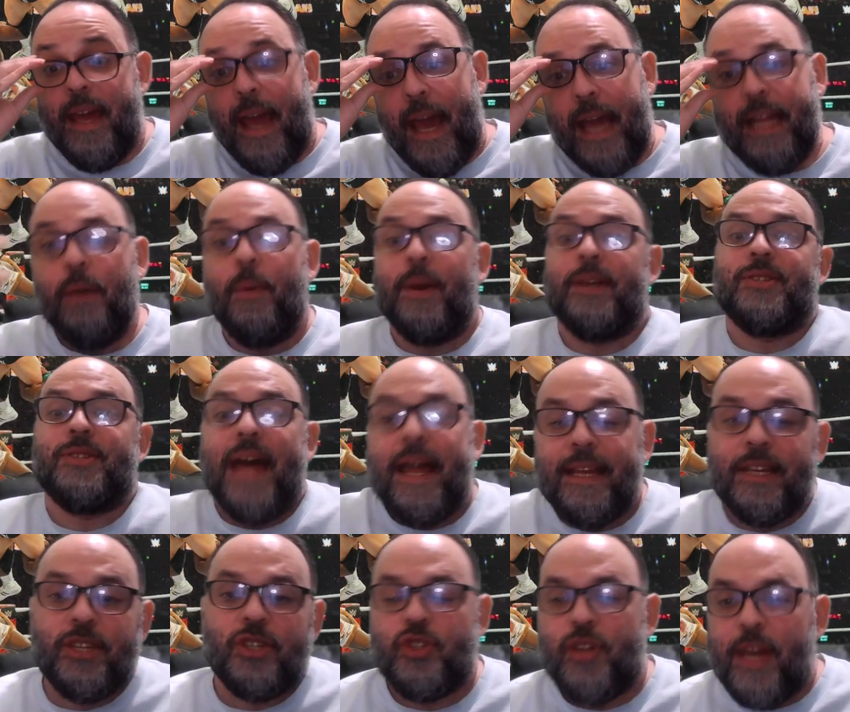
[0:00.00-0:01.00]
Anyways,
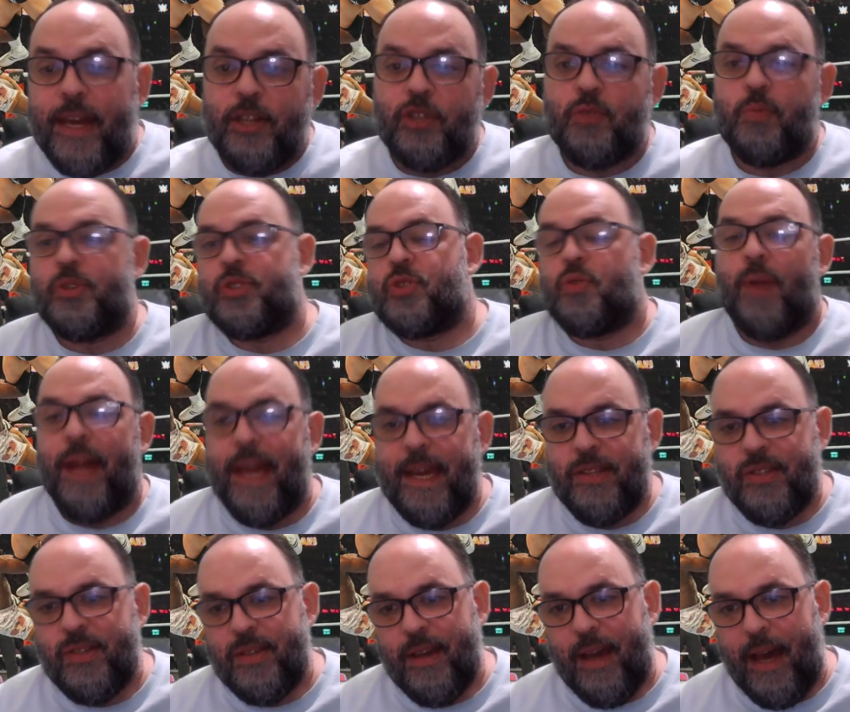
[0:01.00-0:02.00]
that exchange was
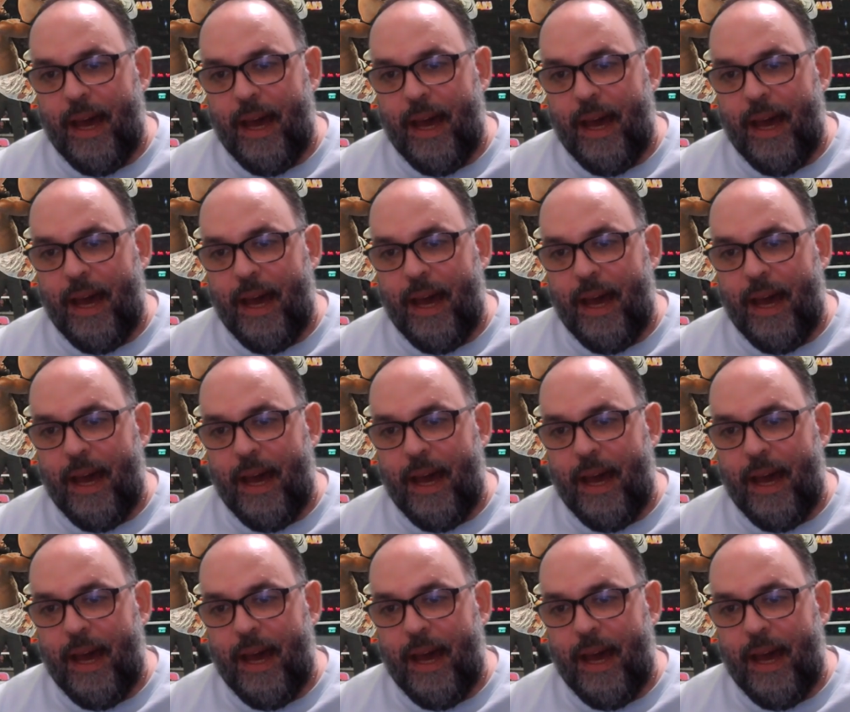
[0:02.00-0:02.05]
great.